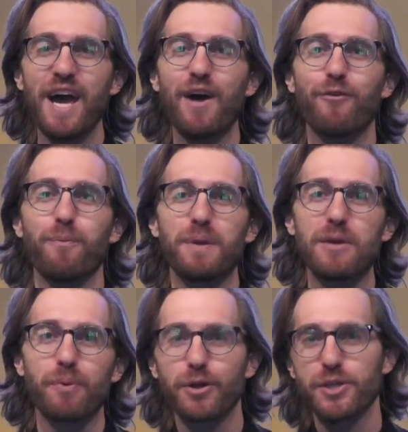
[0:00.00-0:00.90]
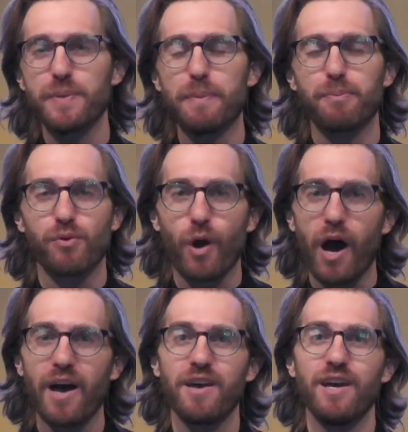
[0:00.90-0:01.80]
for people to be
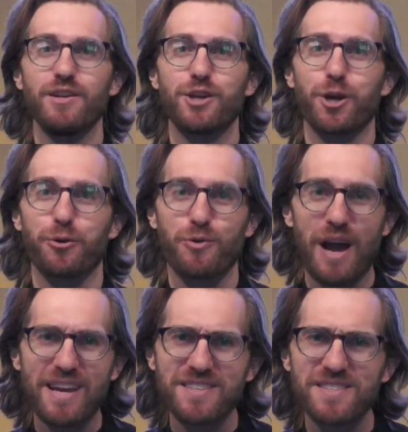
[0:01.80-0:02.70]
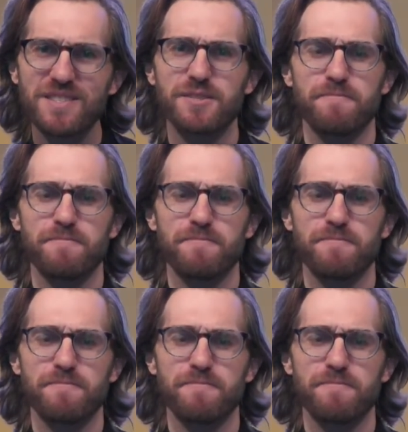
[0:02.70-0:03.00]
brought to Christ?